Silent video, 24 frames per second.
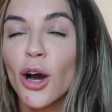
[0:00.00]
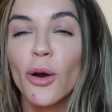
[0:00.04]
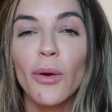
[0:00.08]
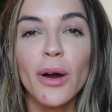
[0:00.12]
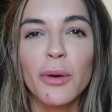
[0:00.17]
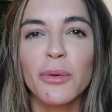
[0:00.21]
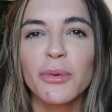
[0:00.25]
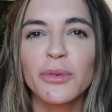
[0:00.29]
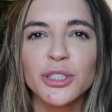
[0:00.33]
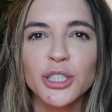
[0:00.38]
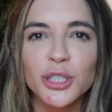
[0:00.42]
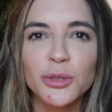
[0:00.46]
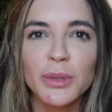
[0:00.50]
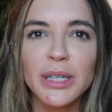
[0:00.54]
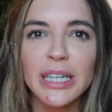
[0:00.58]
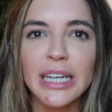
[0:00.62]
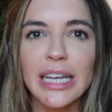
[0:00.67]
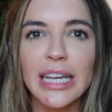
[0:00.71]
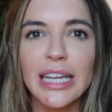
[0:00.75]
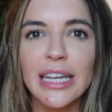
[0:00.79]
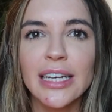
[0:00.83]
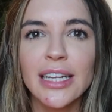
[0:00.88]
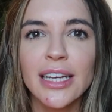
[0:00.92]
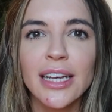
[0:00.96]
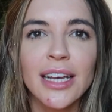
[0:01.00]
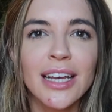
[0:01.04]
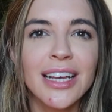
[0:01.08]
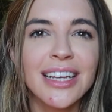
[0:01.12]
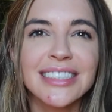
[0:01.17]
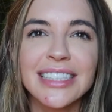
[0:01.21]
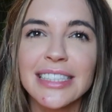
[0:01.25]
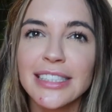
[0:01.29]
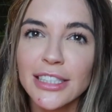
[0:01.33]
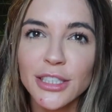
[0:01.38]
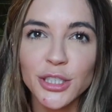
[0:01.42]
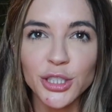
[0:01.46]
Oh, I just wanted to end,
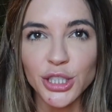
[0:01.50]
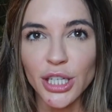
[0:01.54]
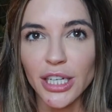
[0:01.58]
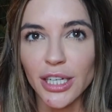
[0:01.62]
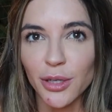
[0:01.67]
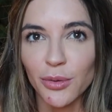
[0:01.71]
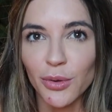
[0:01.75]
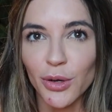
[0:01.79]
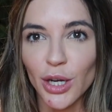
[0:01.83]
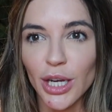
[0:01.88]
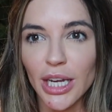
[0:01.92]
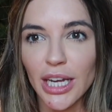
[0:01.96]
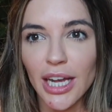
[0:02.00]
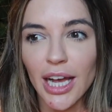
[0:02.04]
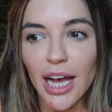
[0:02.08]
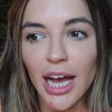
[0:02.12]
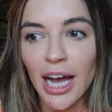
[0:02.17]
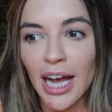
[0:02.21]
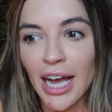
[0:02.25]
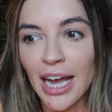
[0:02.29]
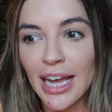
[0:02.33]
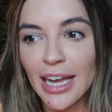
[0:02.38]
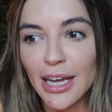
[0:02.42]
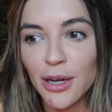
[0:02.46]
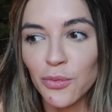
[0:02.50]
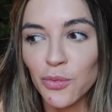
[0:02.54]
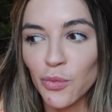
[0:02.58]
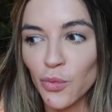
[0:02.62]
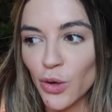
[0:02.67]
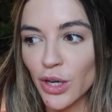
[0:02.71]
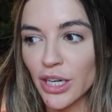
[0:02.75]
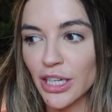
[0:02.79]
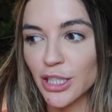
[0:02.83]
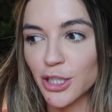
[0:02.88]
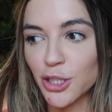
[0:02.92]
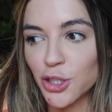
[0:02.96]
since it's January, I
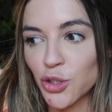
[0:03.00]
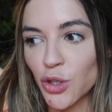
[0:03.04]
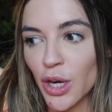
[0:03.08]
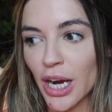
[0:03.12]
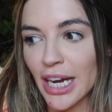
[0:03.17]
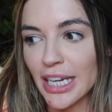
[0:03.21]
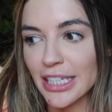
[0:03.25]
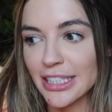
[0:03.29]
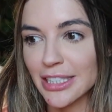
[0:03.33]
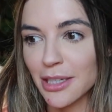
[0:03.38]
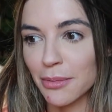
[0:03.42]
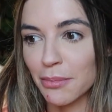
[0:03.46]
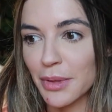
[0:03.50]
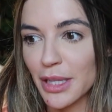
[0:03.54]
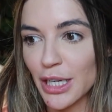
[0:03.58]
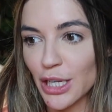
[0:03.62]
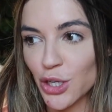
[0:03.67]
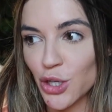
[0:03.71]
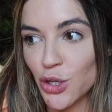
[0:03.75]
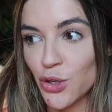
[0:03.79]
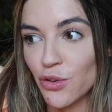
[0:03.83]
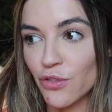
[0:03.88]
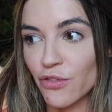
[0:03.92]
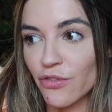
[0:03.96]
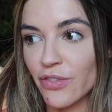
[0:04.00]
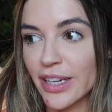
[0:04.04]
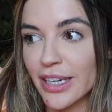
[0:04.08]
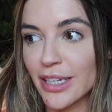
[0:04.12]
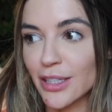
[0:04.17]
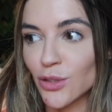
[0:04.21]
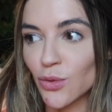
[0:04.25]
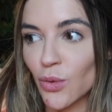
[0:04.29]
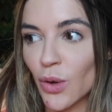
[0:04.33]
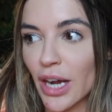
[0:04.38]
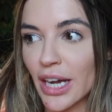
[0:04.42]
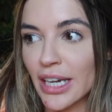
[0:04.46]
wanted to try something new
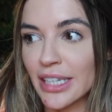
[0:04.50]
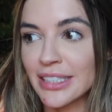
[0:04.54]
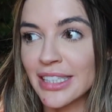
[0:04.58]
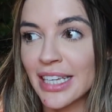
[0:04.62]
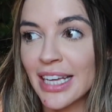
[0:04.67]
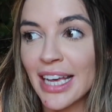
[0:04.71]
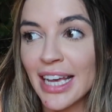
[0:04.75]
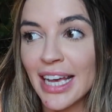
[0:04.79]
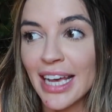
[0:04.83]
fitness wise,